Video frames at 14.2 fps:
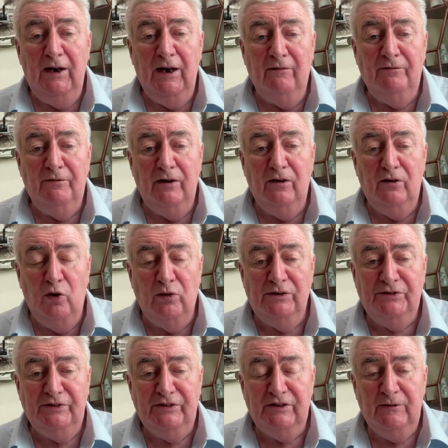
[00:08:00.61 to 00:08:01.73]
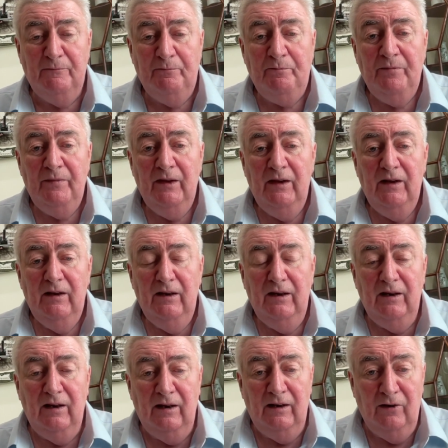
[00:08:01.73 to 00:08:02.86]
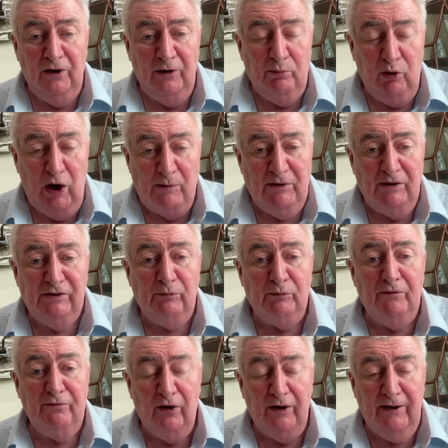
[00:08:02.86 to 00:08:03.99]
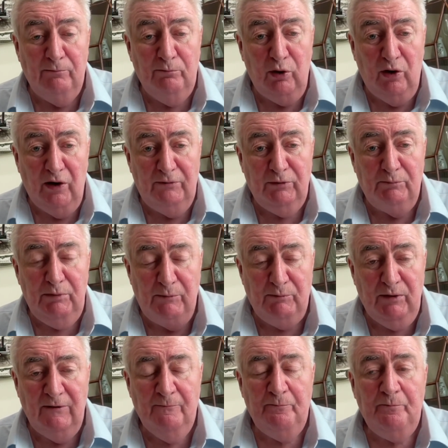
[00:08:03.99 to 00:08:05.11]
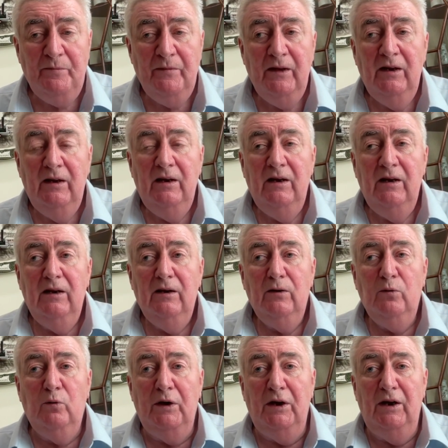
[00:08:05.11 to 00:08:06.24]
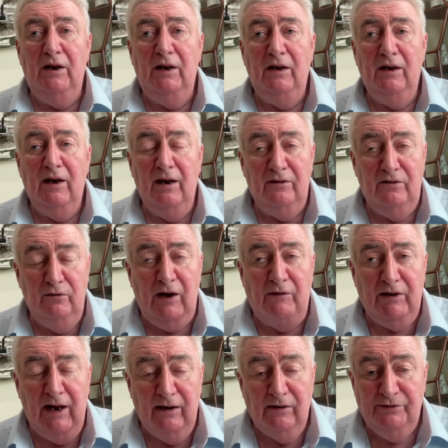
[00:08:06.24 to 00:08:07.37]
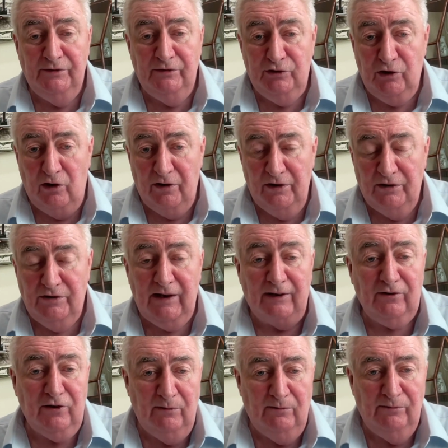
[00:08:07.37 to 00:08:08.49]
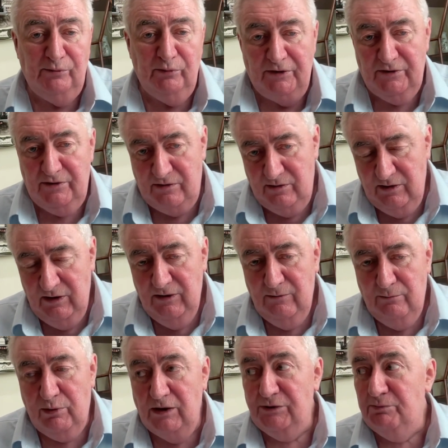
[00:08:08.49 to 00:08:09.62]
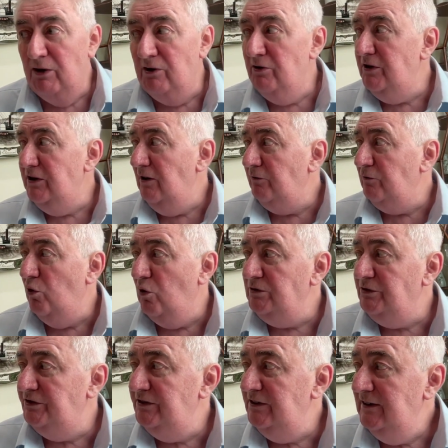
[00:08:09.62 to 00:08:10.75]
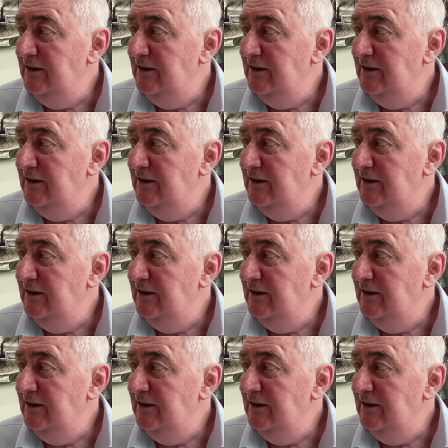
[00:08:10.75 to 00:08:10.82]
have the lowest uh, unemployment, so we're fully employed with people. We do have a housing shortage that comes with prosperity, of course.